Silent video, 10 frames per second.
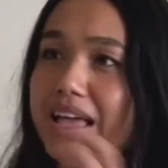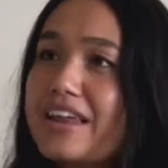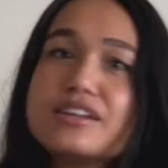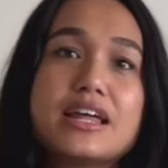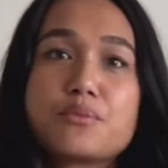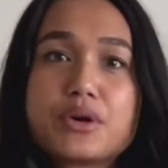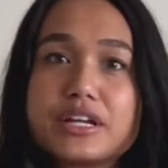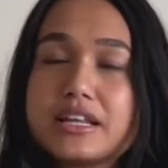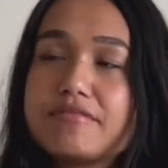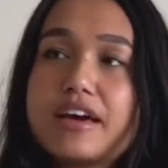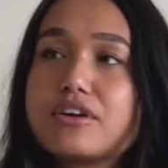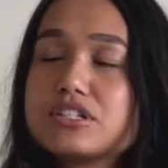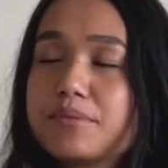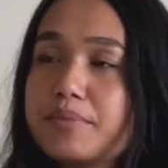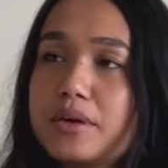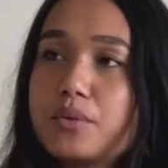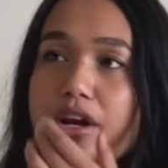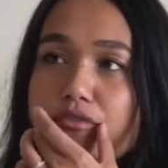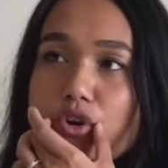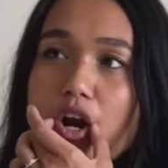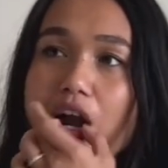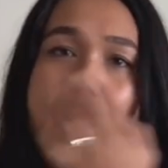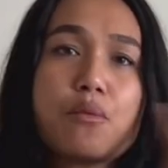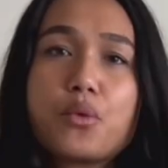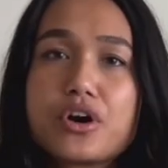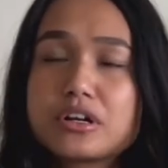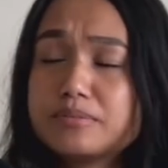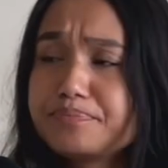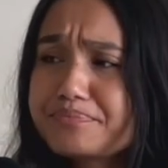at a networking event or something, whatever, or at work,